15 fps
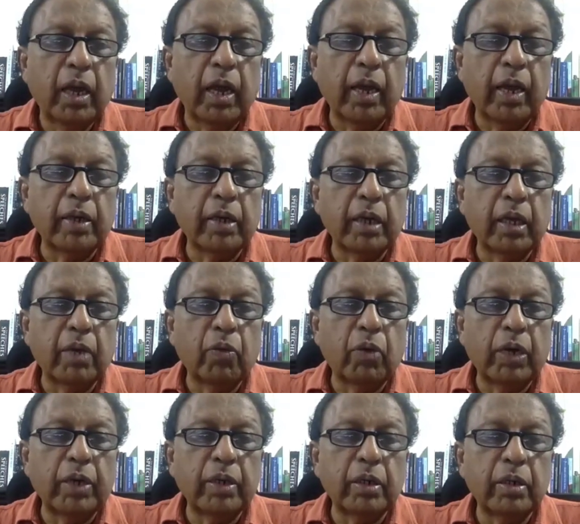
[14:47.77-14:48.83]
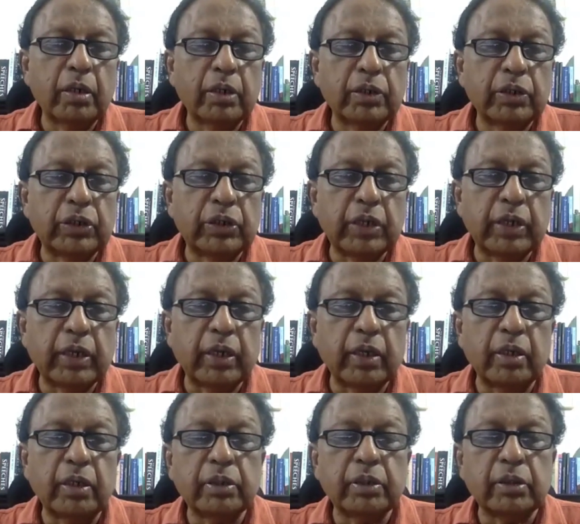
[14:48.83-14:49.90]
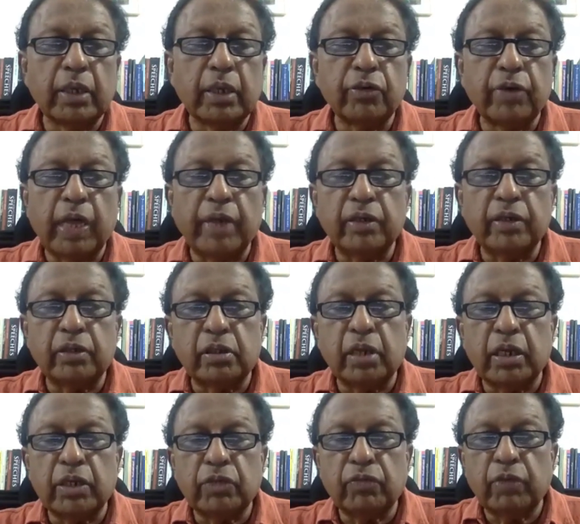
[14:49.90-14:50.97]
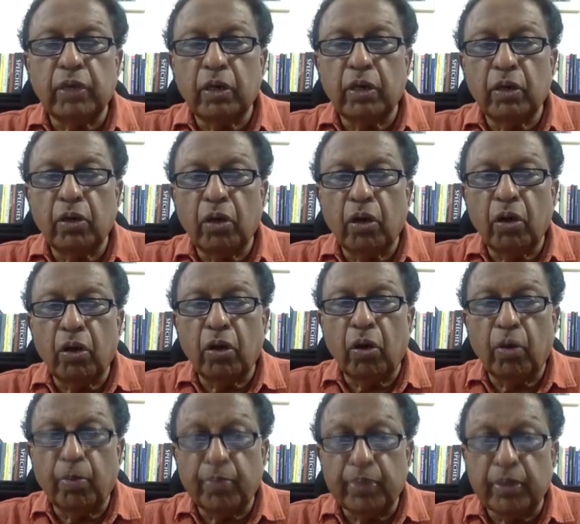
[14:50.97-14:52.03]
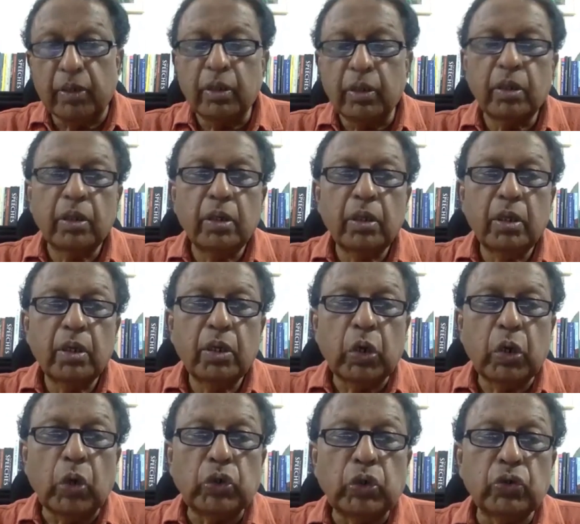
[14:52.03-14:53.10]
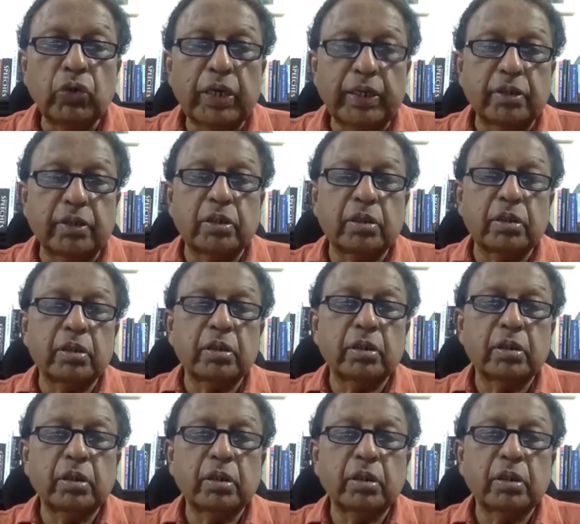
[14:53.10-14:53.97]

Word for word: And uh, one decision taken is that the United States will open consulates